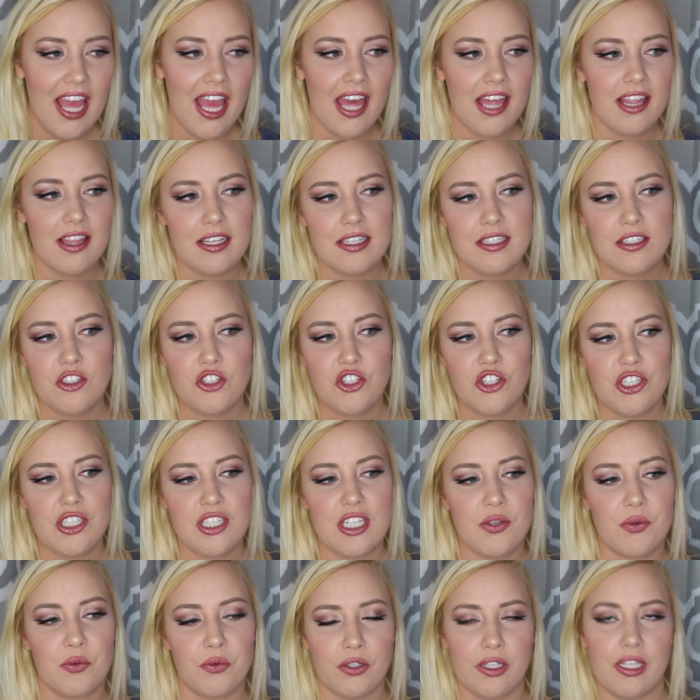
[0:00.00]
And this is just
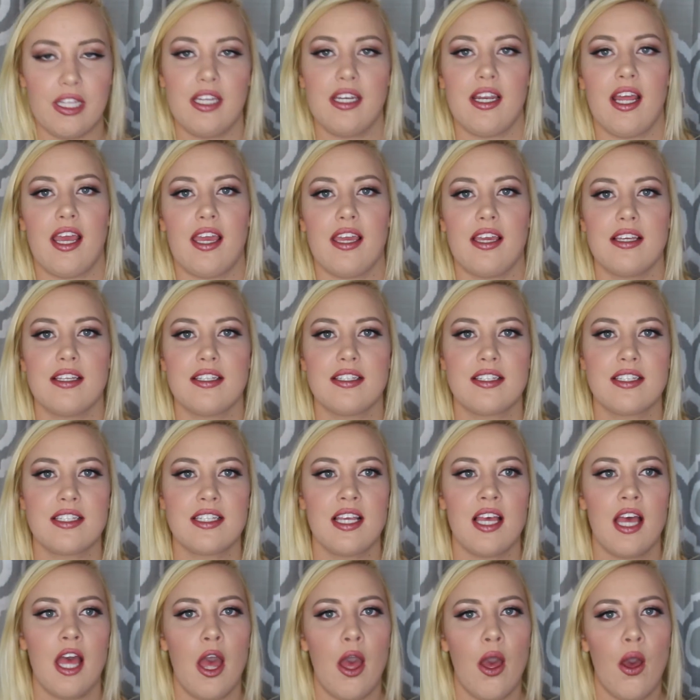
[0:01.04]
a really nice
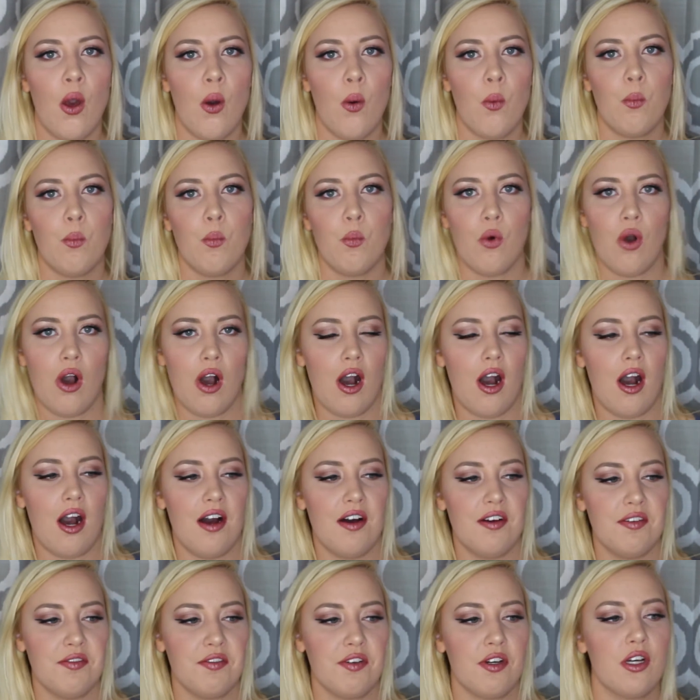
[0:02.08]

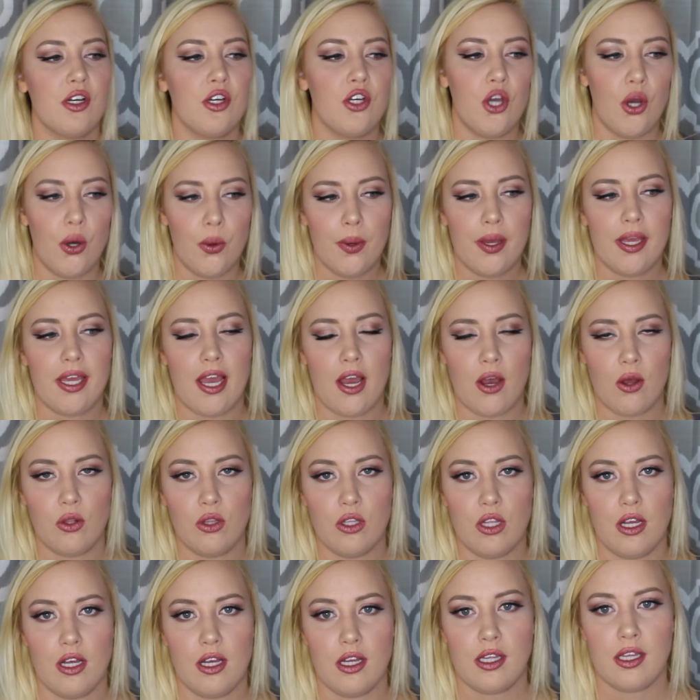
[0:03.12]
mauve going out
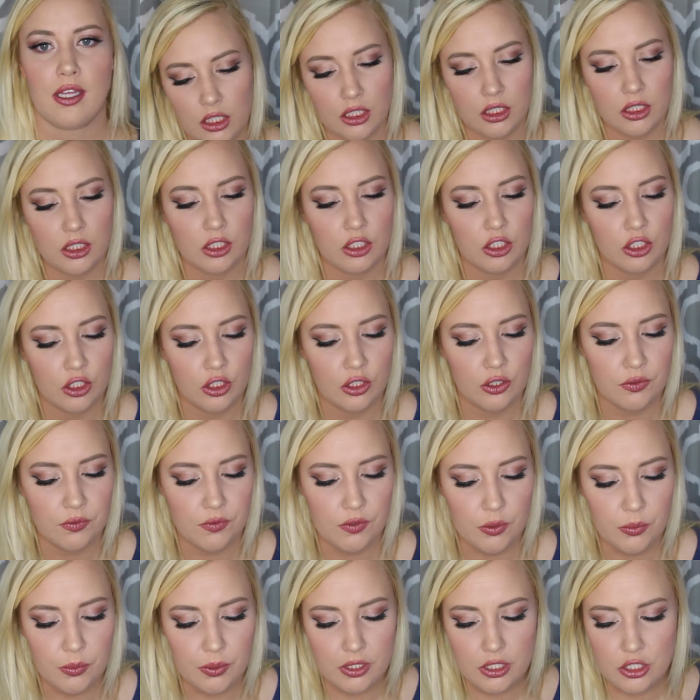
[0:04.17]
look.
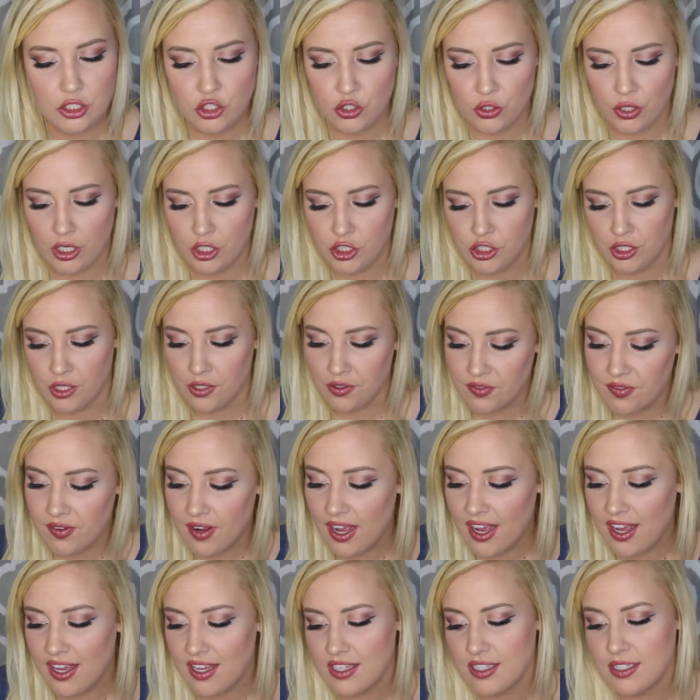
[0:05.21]
Viewer discretion
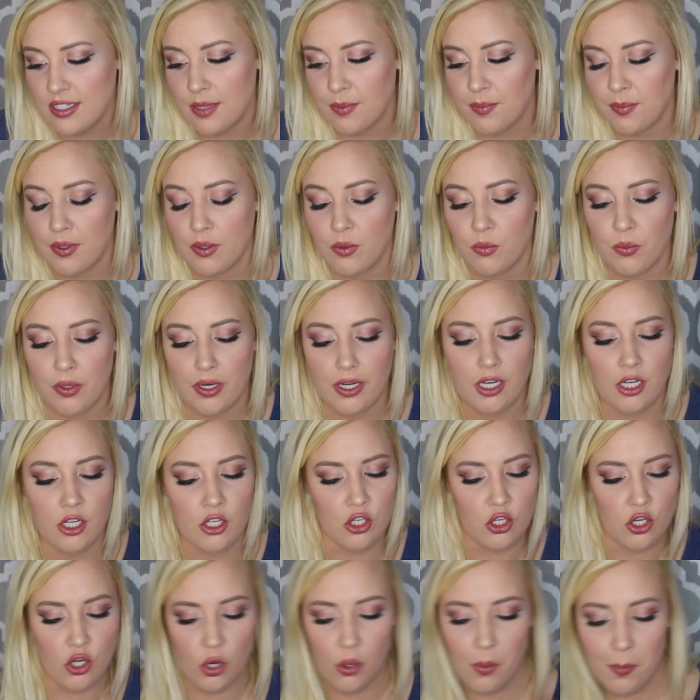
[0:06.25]
advised. I've been
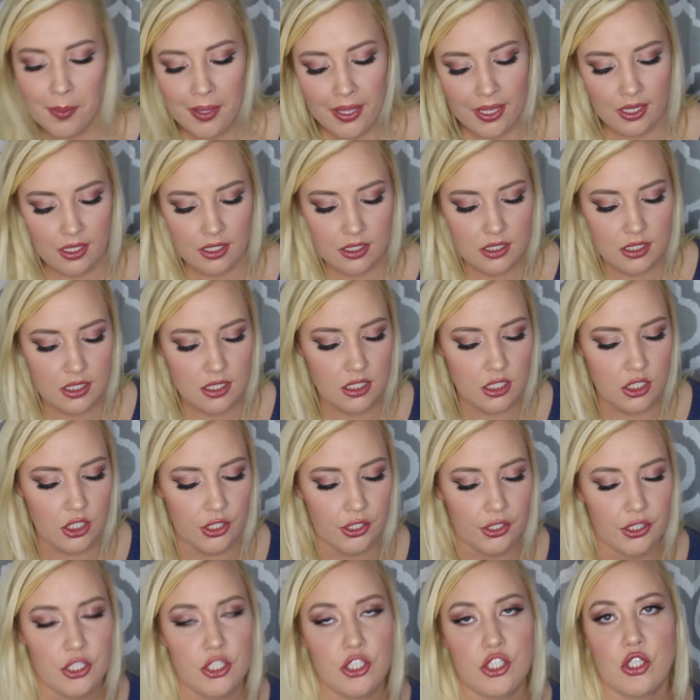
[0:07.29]
wearing no pants
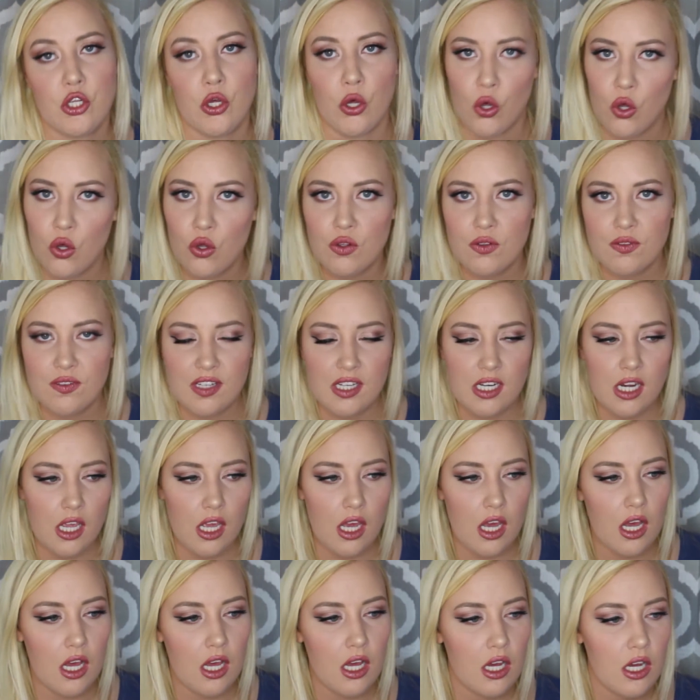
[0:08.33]
during this whole
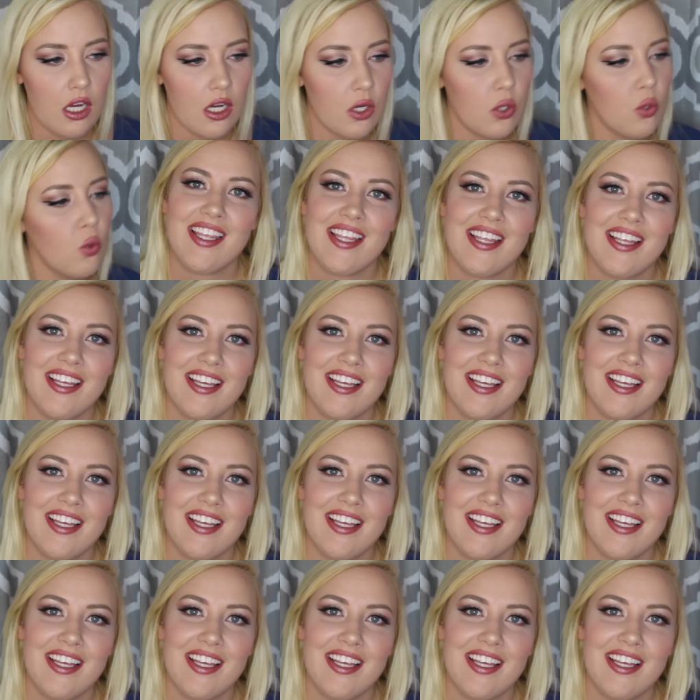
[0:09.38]
video.